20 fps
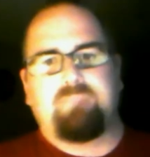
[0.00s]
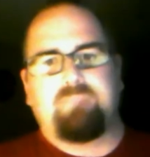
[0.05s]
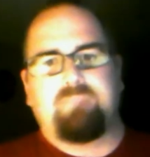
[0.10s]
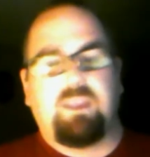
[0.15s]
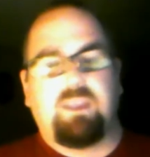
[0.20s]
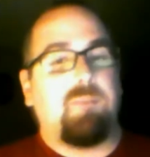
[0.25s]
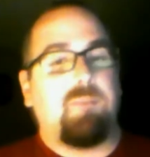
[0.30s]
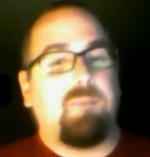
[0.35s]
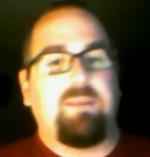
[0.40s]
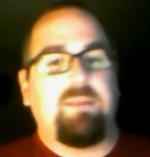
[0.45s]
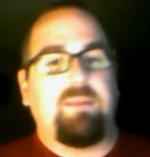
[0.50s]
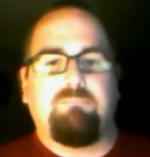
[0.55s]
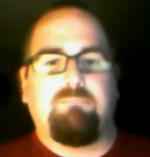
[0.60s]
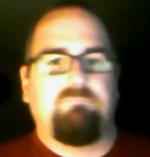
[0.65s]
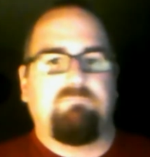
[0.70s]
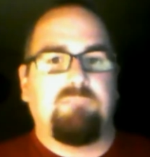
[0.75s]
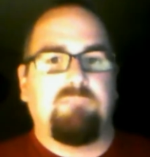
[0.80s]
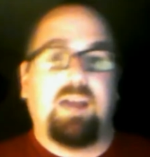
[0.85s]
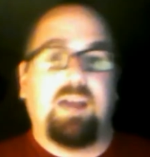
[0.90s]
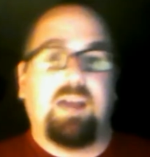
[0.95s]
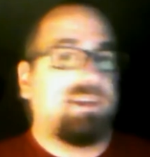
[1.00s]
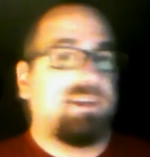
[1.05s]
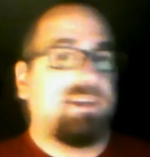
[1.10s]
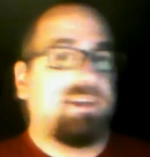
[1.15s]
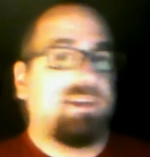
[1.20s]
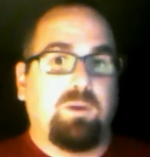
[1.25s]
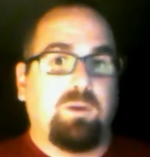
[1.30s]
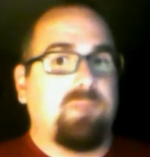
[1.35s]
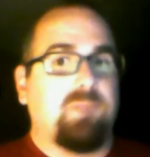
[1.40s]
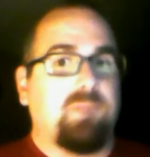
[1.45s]
I mean, not in year
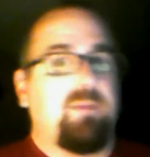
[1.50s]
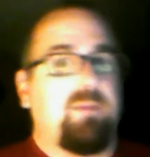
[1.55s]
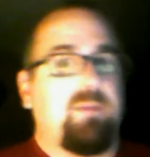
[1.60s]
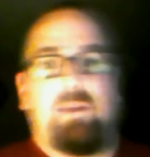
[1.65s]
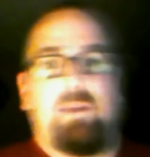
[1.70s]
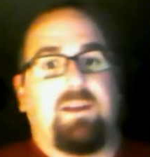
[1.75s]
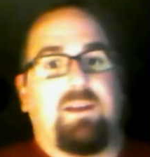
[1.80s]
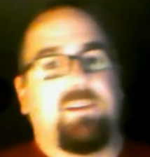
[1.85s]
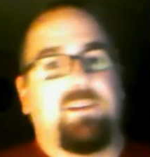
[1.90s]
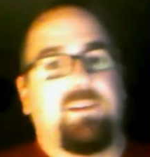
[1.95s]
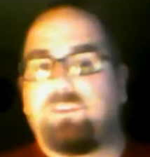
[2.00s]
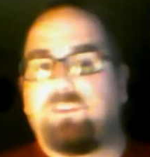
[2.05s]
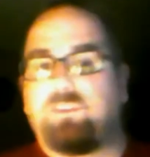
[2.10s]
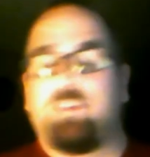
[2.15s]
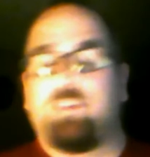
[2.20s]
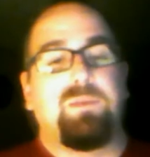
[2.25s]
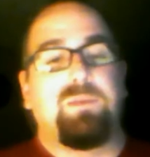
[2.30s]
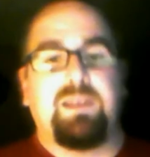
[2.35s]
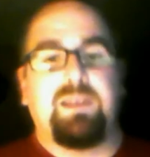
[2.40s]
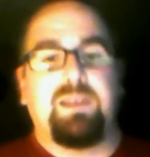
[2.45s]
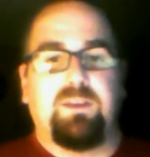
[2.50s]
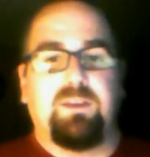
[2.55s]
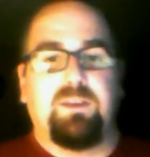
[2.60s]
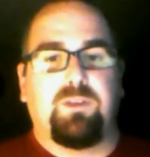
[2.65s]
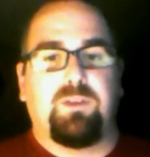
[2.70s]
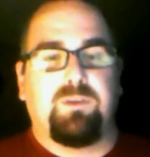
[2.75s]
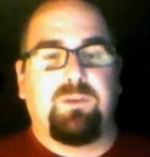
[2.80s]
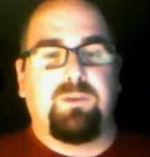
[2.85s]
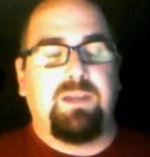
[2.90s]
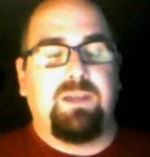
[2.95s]
one, maybe not in year two, but in year
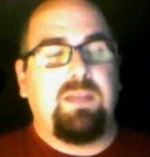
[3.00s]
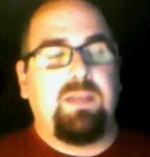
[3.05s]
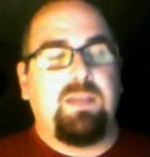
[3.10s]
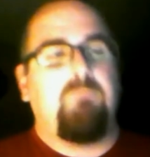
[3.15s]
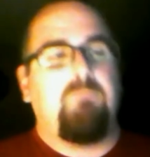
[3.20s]
three,